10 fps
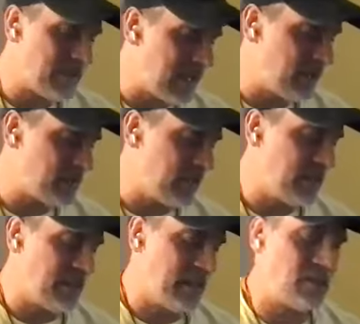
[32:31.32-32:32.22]
it that I was going
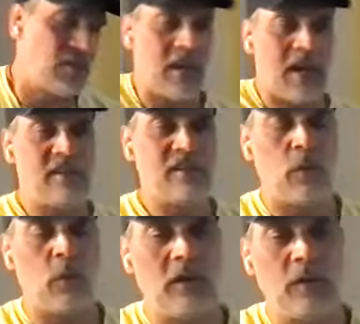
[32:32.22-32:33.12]
to like change
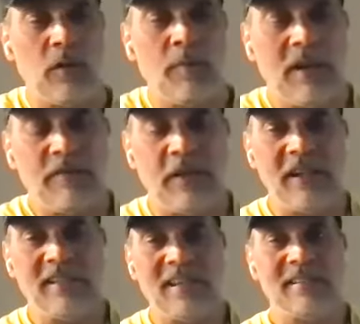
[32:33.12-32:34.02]
the world with my
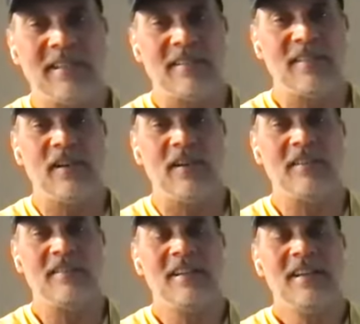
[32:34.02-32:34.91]
funny skits and
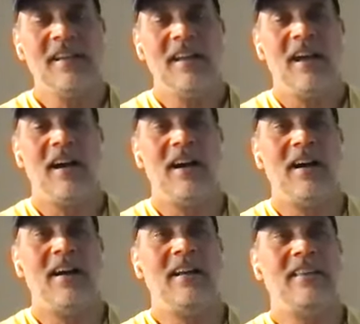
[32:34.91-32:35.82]
songs,
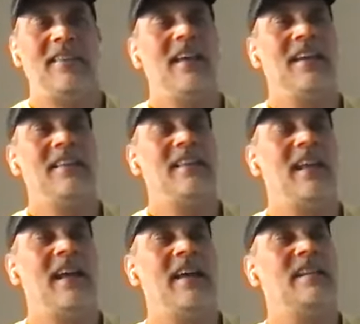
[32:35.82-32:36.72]
thinking
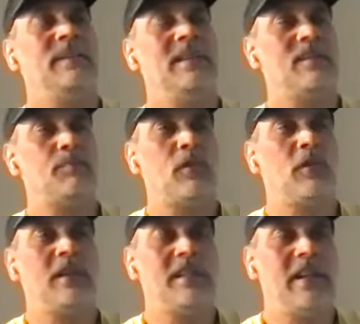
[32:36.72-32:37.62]
that I had to be this
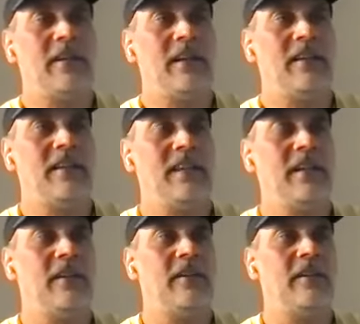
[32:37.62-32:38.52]
proletariat
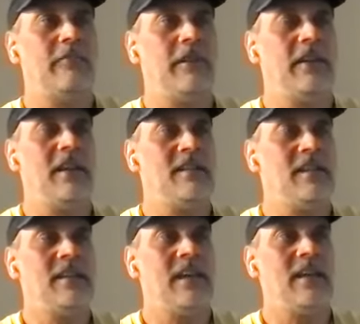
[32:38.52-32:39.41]
theater,
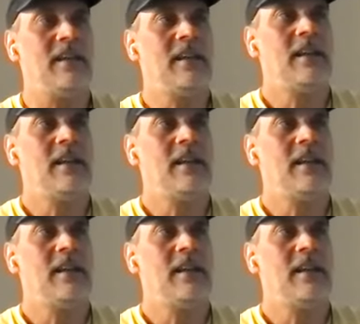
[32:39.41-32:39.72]
realizing that